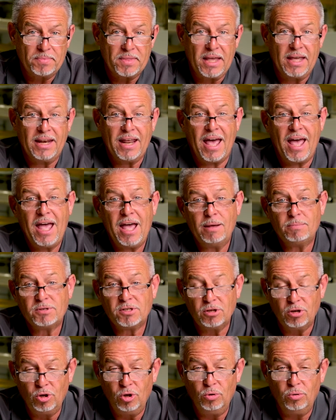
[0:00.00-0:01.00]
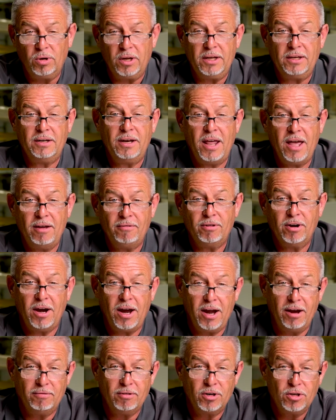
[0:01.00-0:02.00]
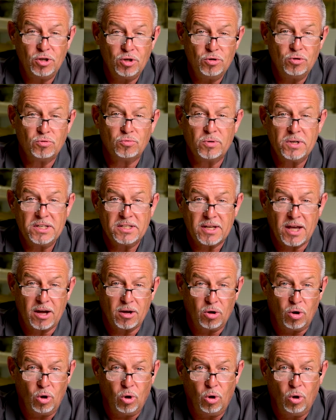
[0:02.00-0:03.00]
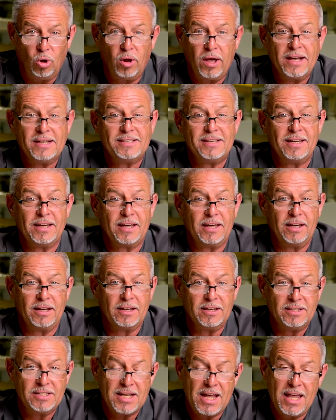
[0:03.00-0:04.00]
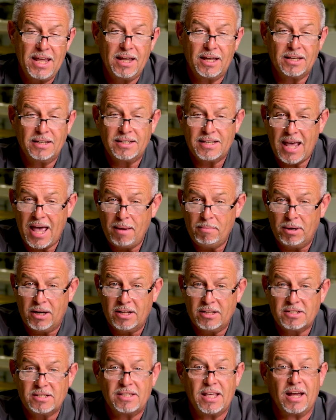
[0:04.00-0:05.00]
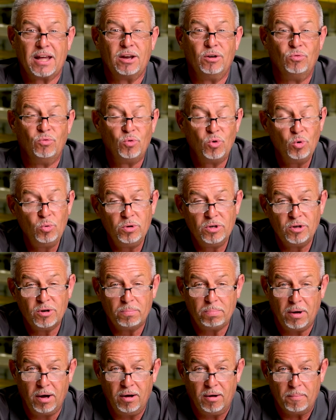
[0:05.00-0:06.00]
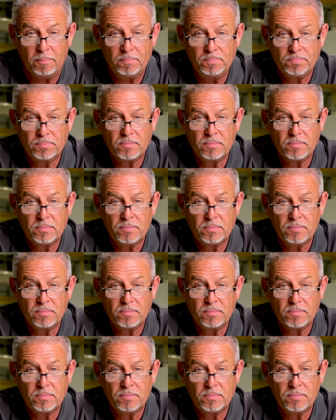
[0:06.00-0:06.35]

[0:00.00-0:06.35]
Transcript: And absolutely never ever use recycled oil, as it can contain contaminants that can ruin your pump.